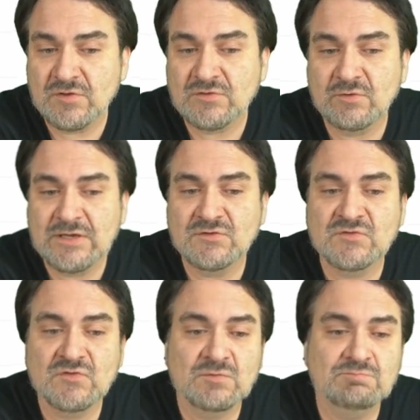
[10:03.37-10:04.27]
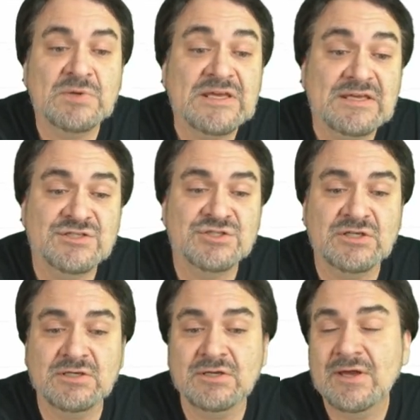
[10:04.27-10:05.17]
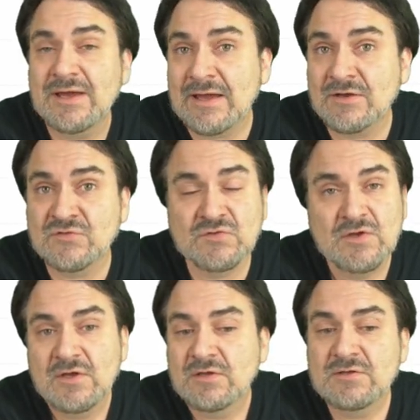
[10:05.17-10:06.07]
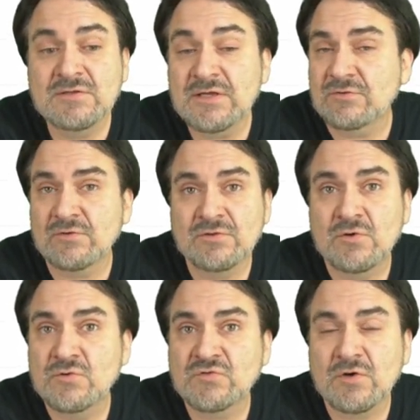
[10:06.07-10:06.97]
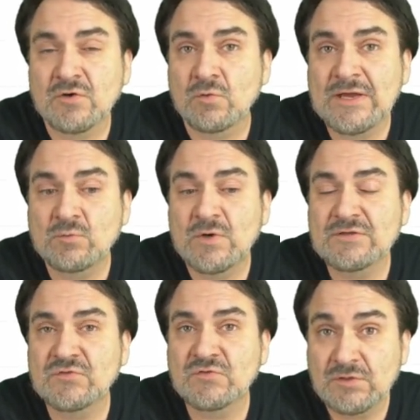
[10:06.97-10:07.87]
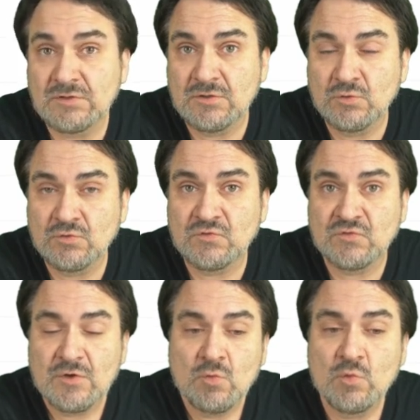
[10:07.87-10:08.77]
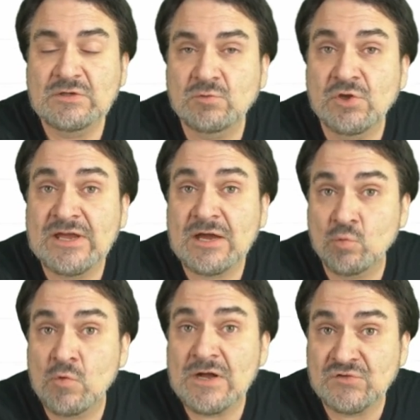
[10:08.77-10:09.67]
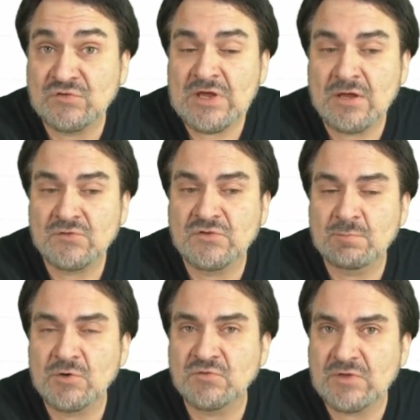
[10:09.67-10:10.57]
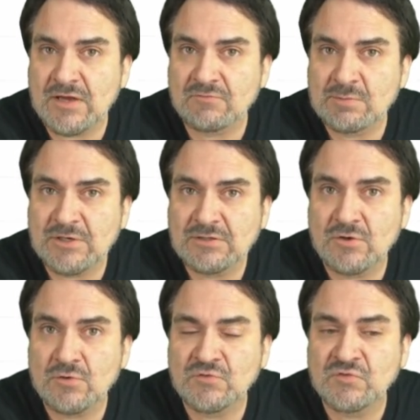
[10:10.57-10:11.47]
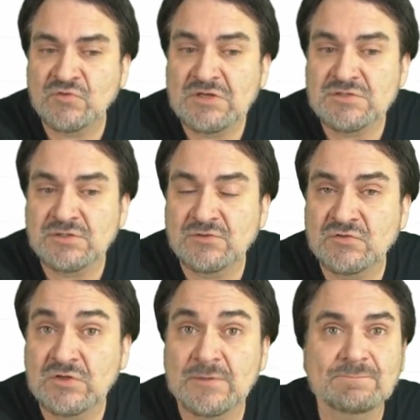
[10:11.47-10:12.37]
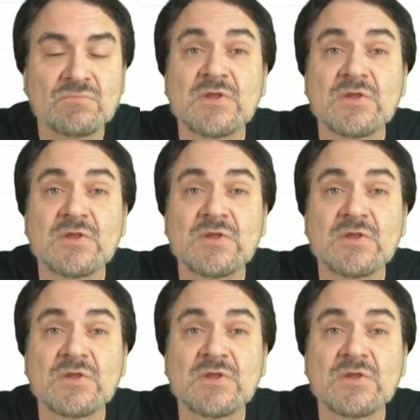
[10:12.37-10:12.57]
another grading system, PGX, neither of those are great ones to use when you look at what sells the most. Everybody knows CGC.